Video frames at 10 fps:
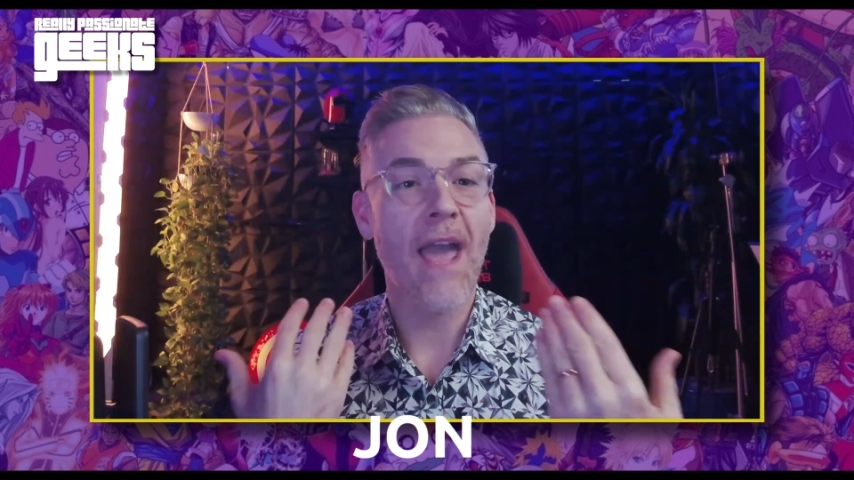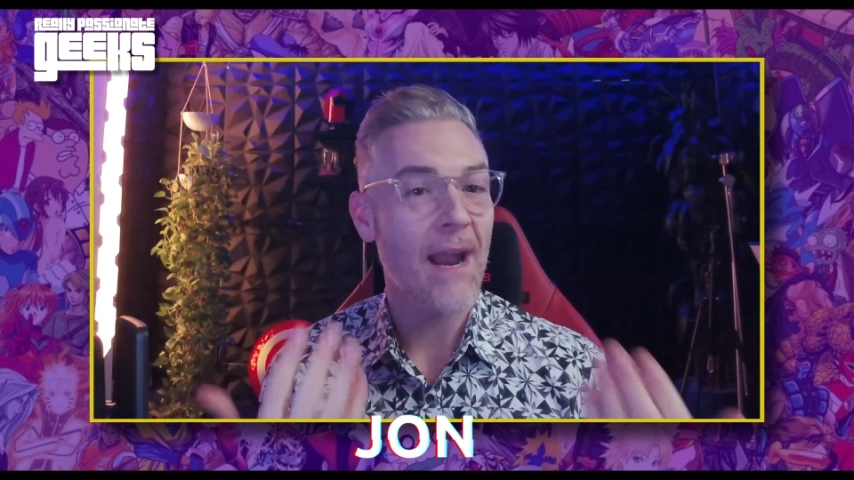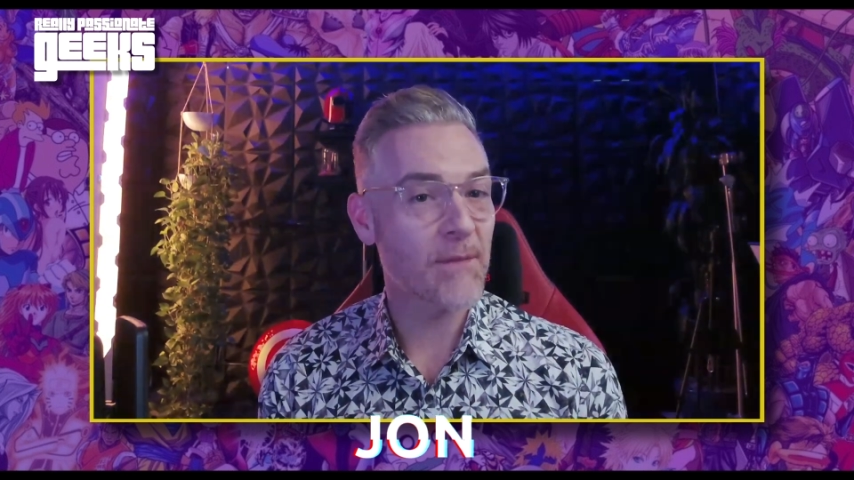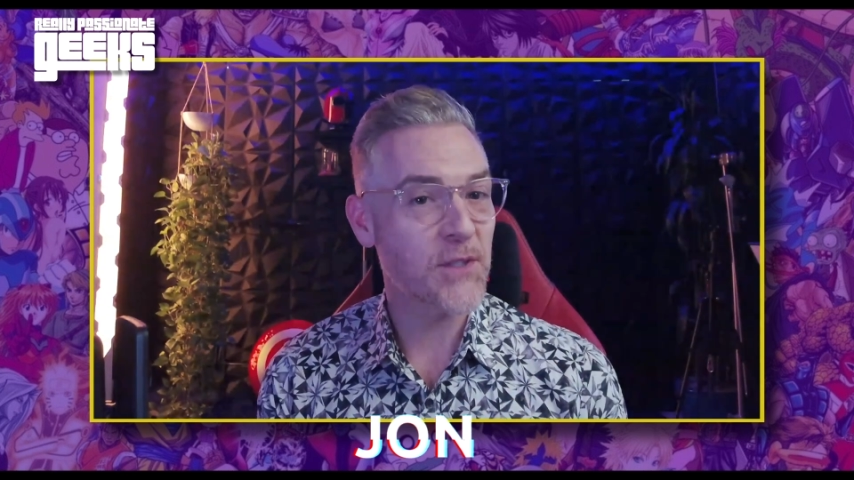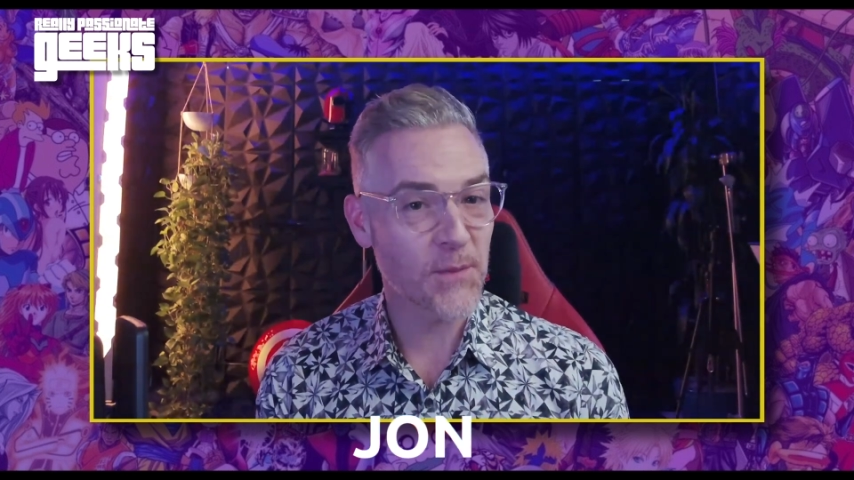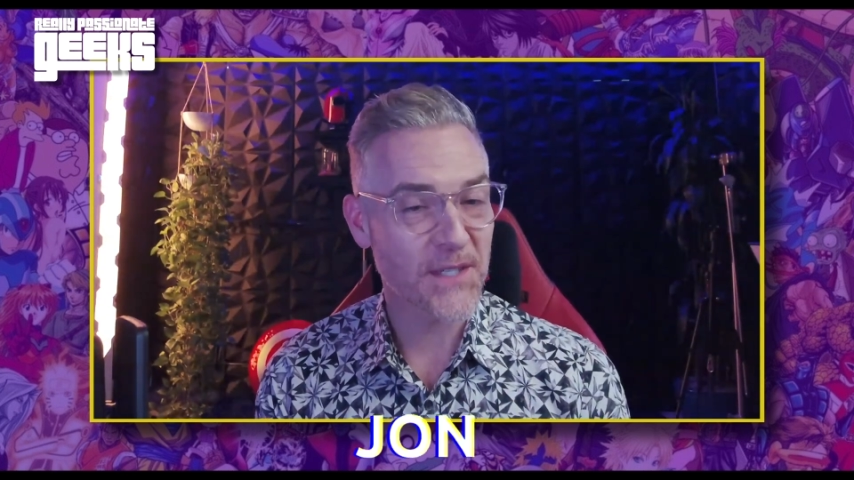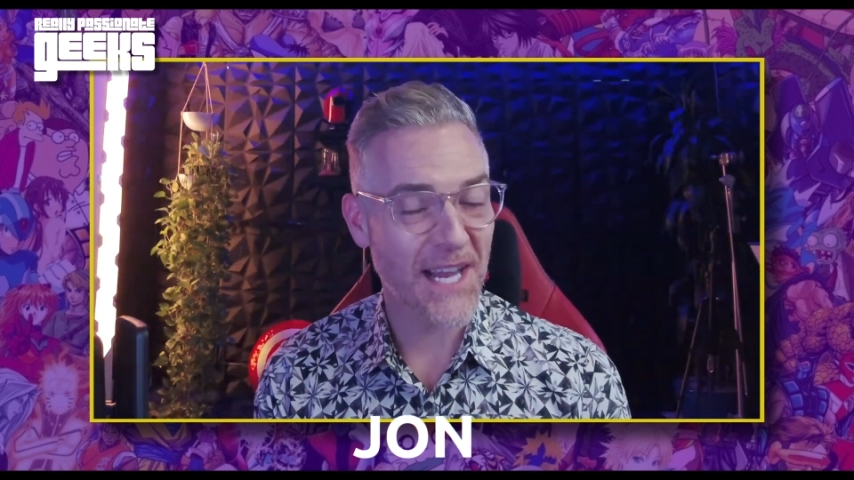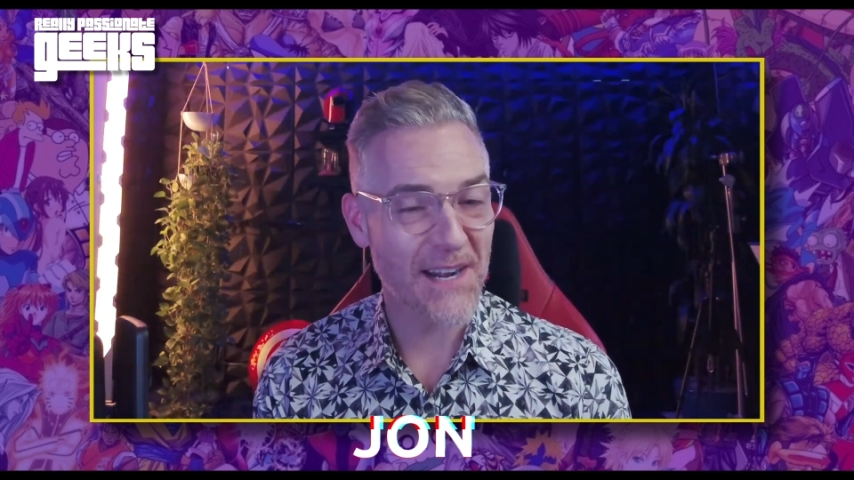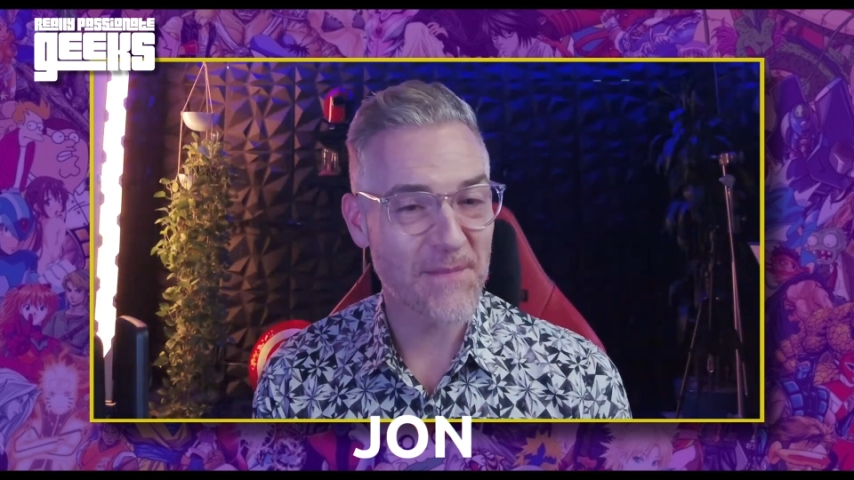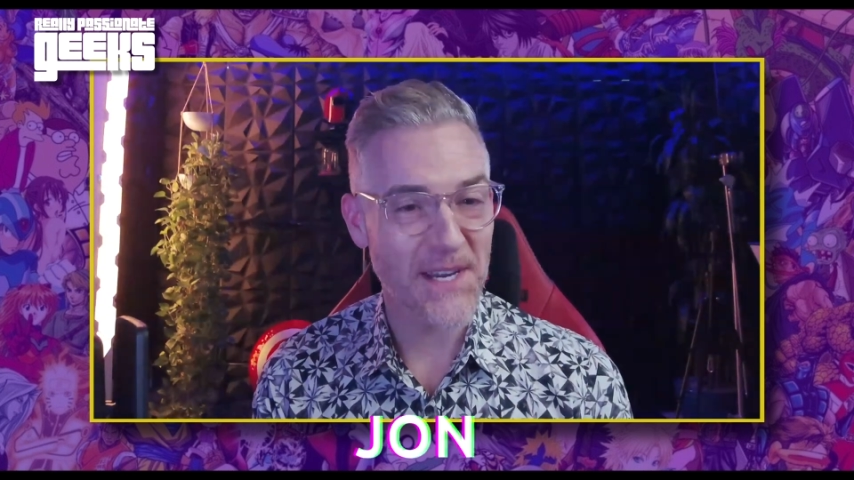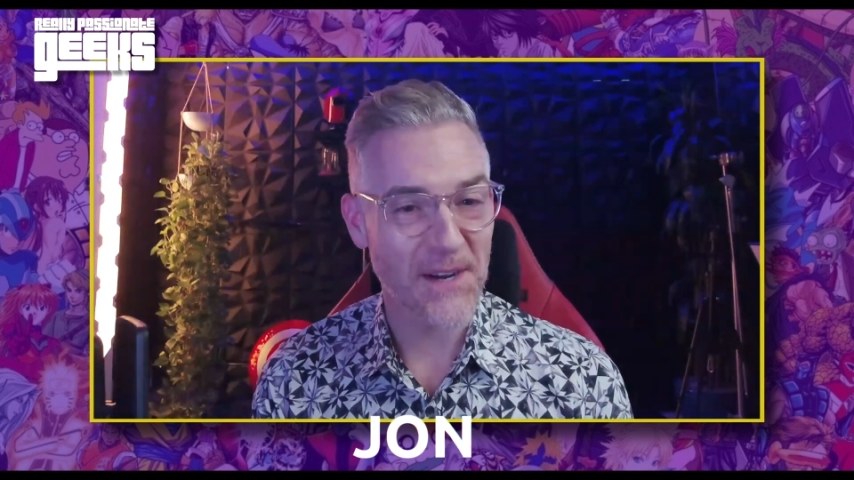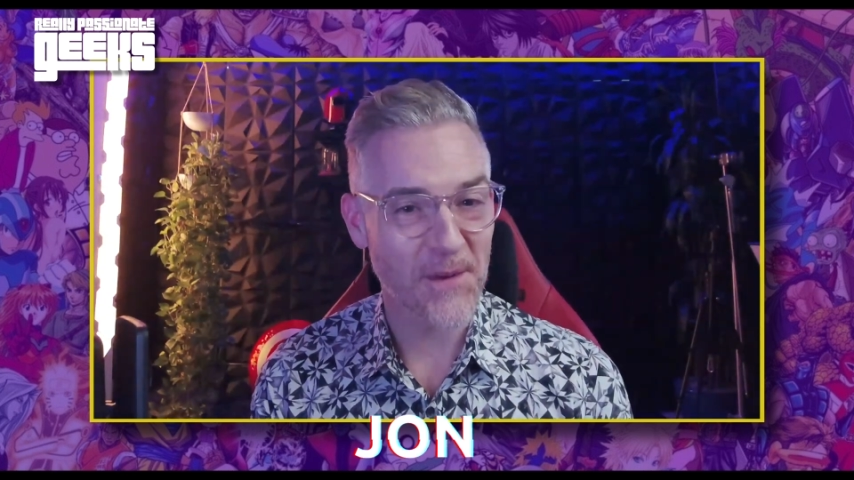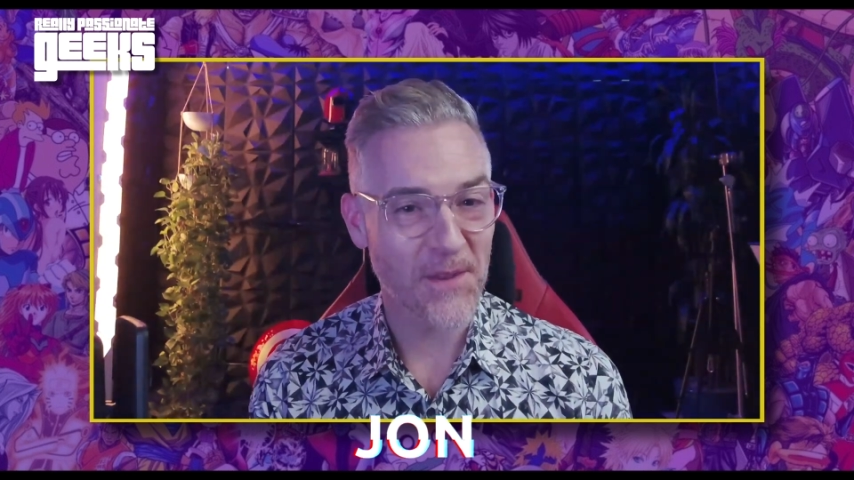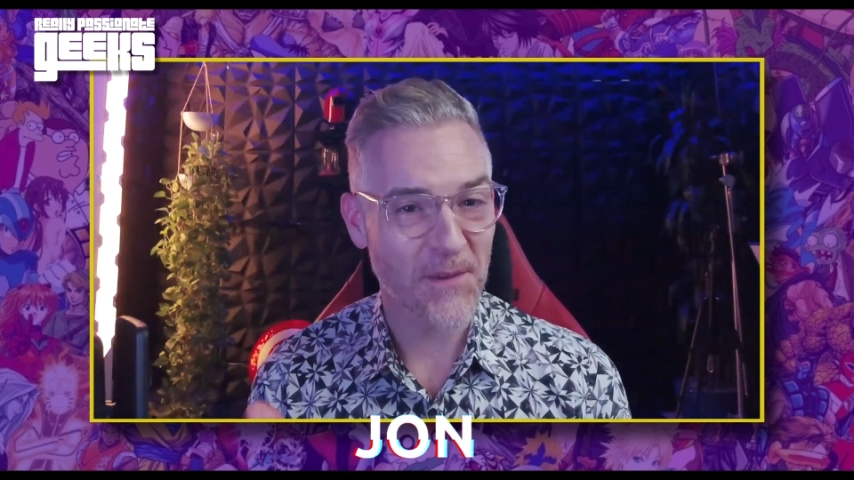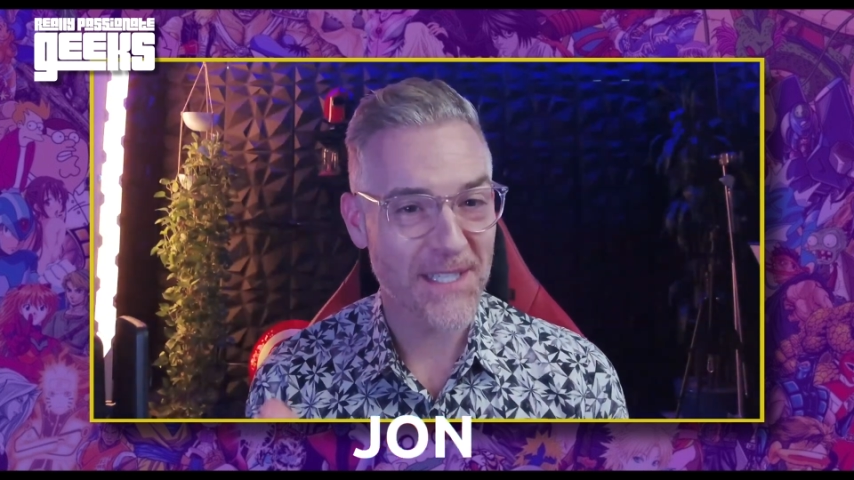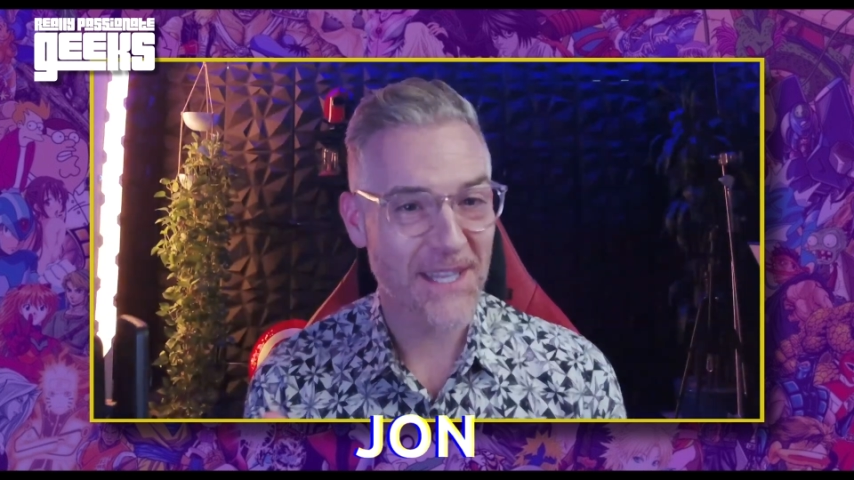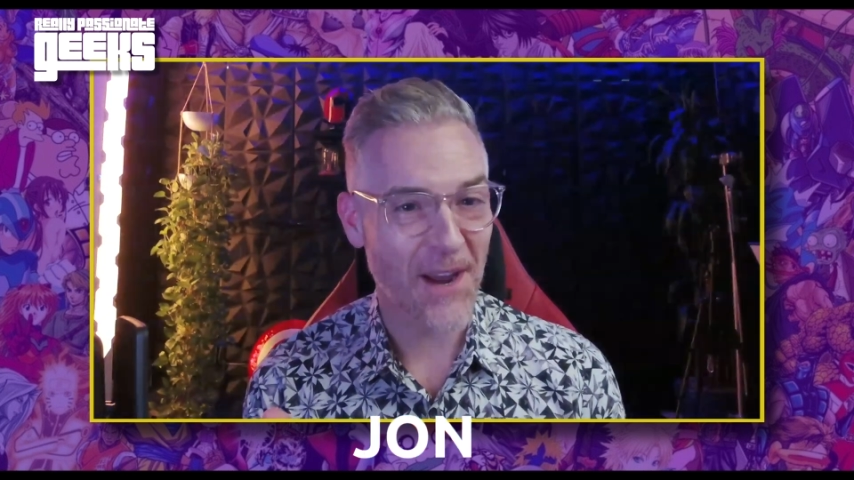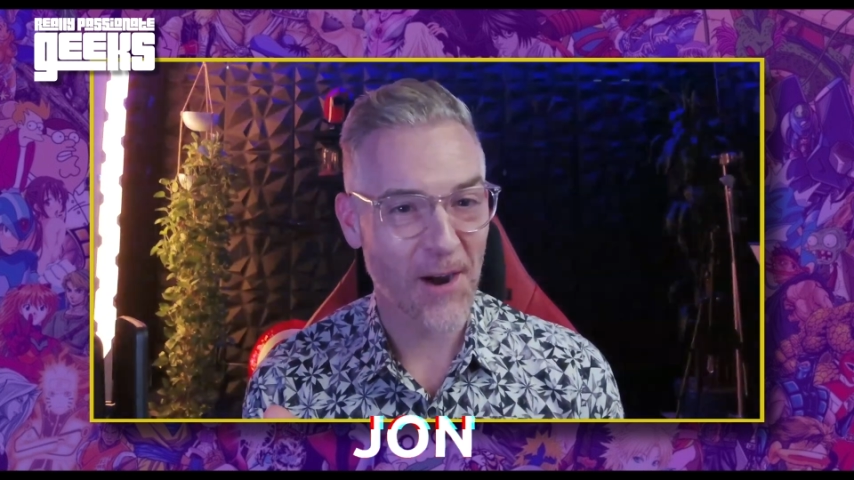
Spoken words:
and I'm super excited to be here with the rest of the